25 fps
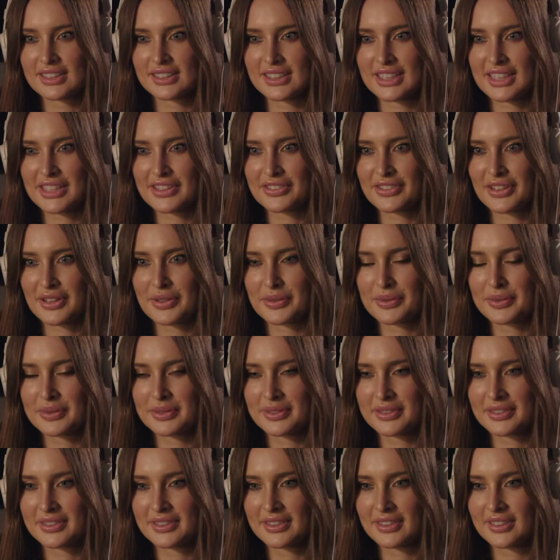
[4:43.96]
It's see-through.
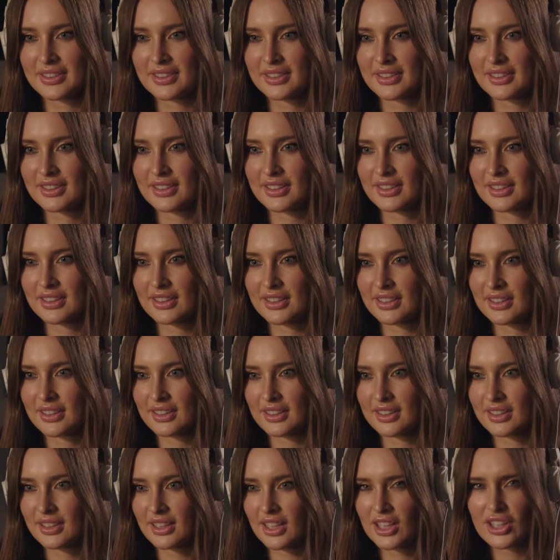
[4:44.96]

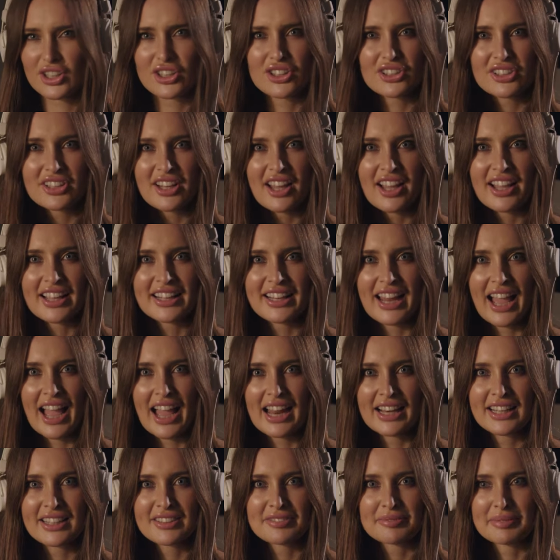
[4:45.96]
Couldn't hide
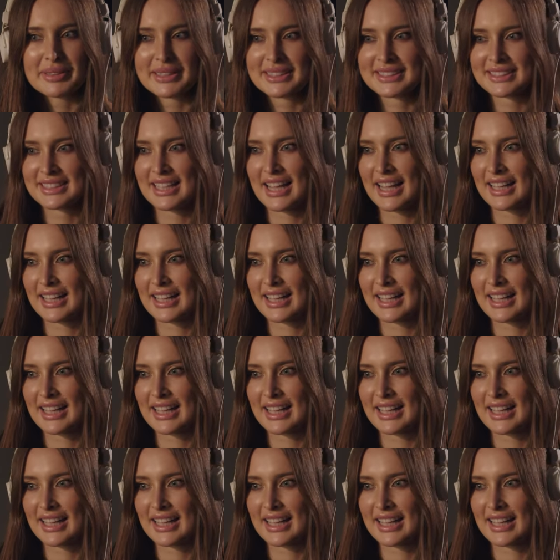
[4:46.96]
any of my